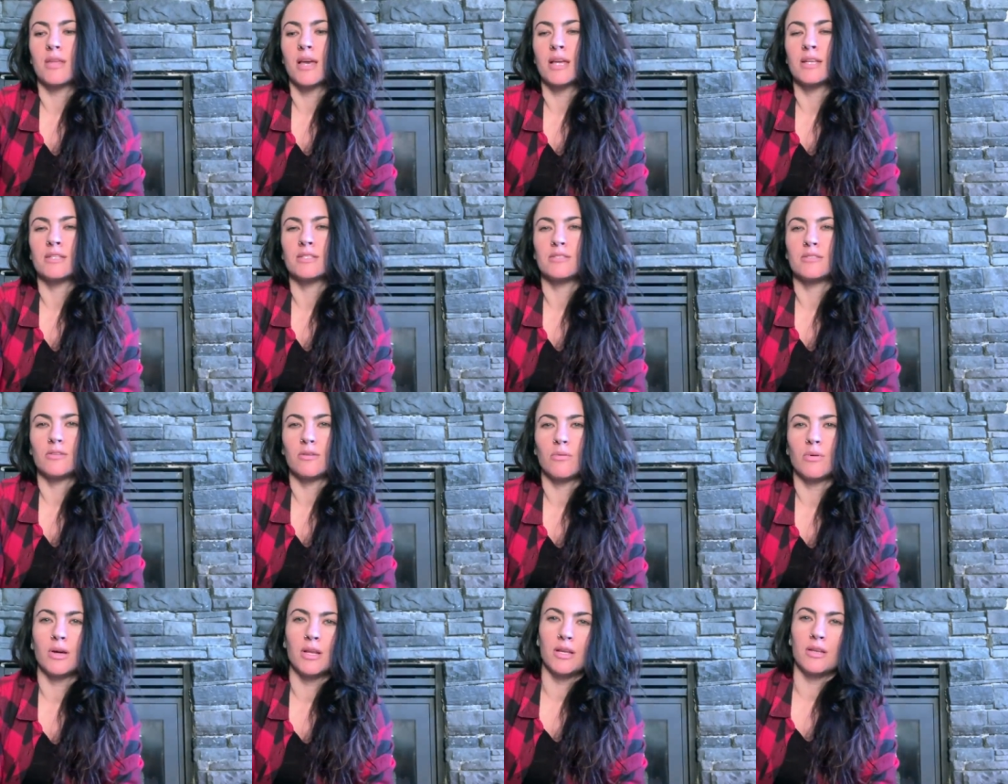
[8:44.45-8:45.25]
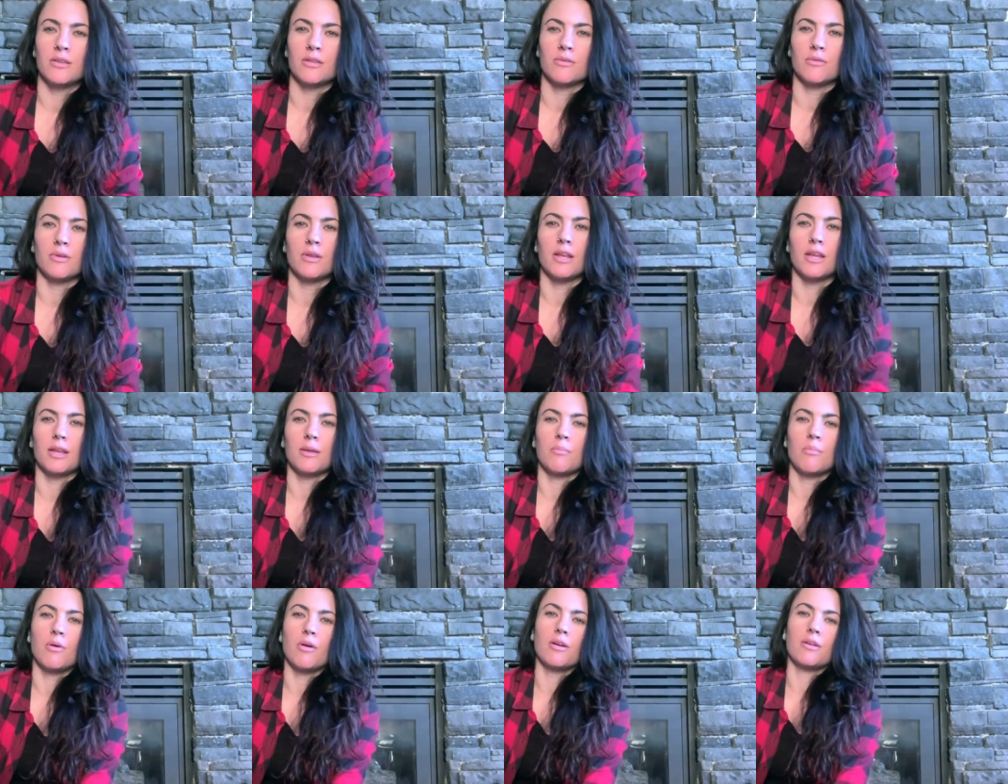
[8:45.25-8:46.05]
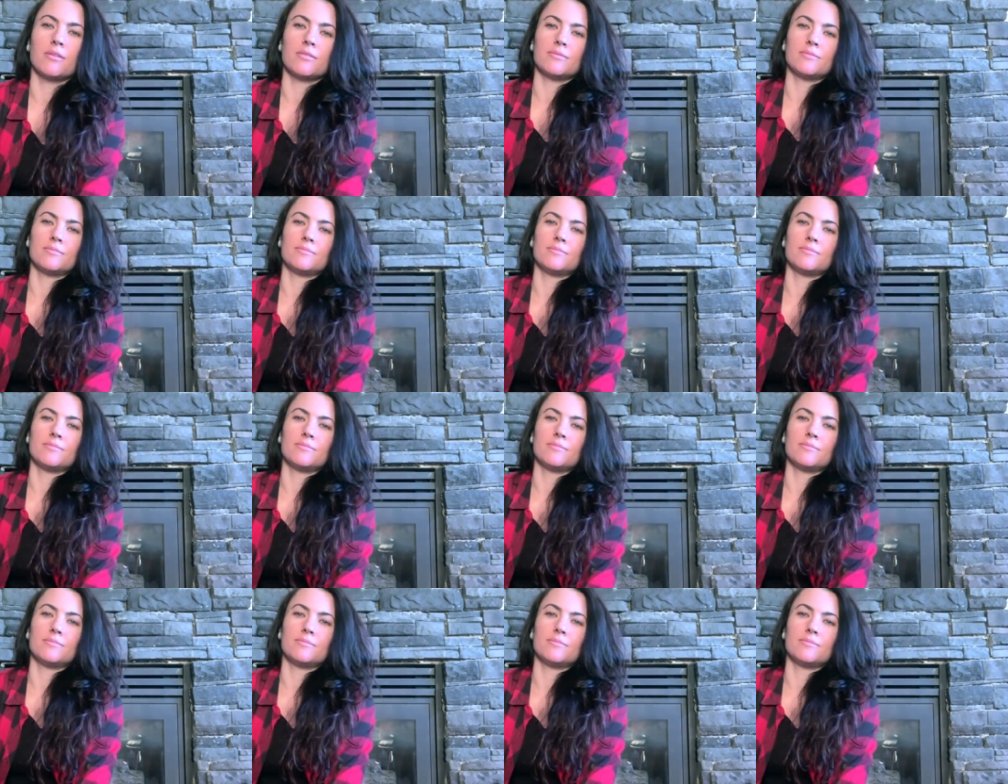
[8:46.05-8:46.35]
I just don't want to do it anymore.